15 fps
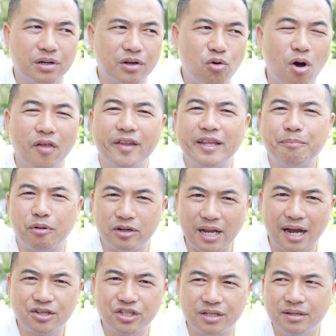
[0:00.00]
quality
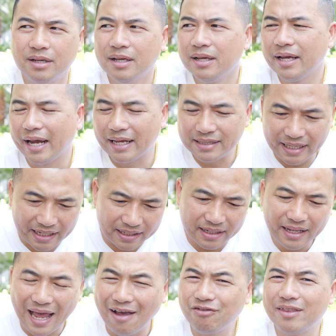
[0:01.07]
production, and then
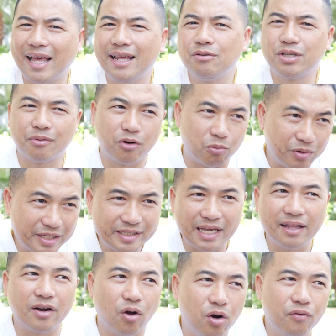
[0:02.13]
after that he was able to
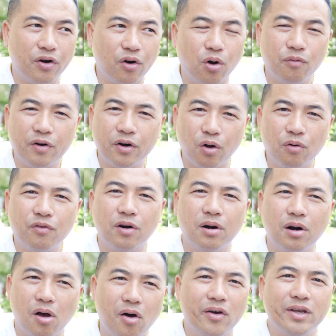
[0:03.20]
resell it over and over and
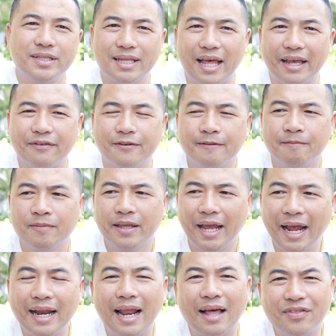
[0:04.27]
over all his life.
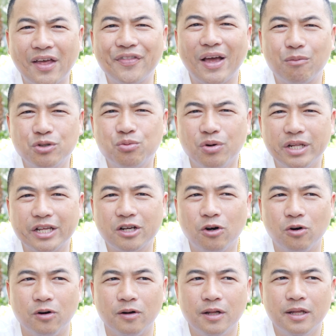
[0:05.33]
And I thought that was really
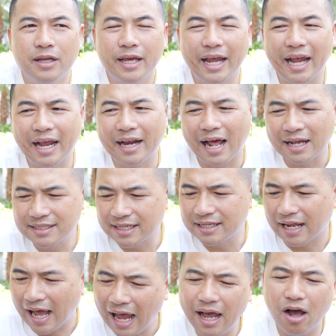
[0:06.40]
cool. And I said,
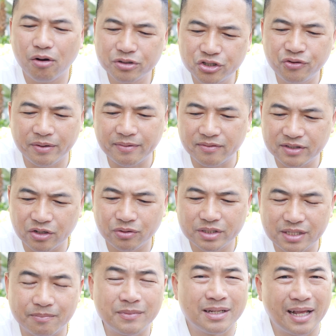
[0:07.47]
I always dreamed of doing
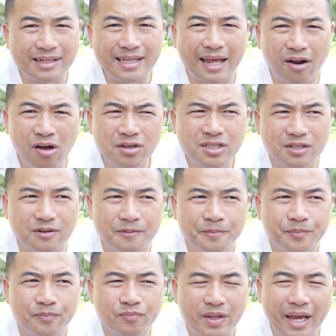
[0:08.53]
something like that also.
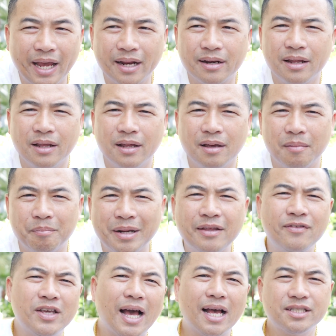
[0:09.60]
And many
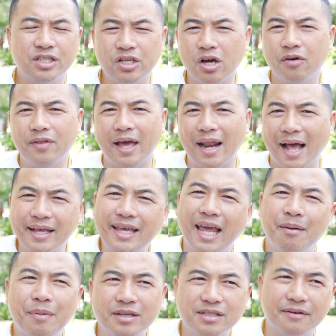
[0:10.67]
of you guys know that I
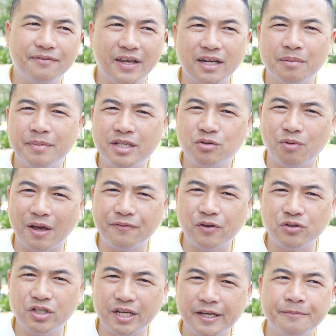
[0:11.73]
came as a Vietnamese
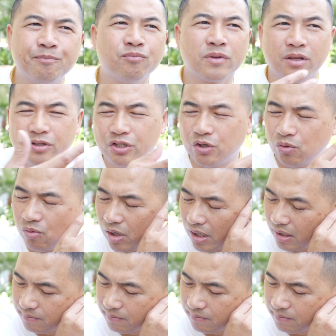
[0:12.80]
refugee to